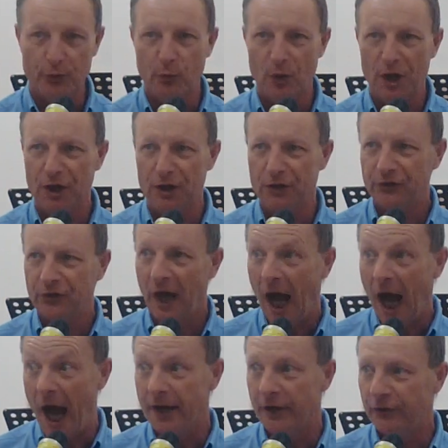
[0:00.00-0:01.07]
world's
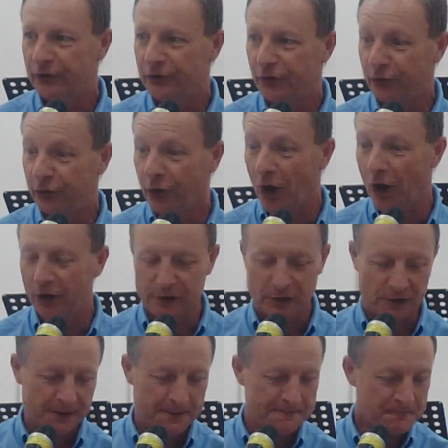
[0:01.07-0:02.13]
highest
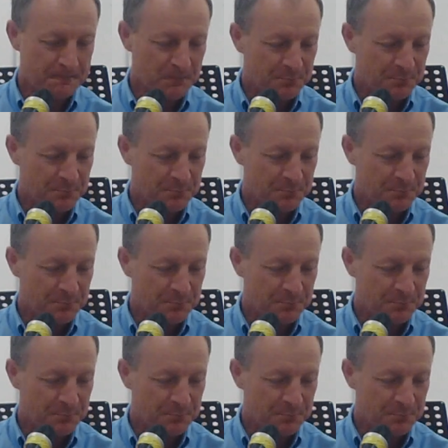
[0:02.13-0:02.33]
turtle.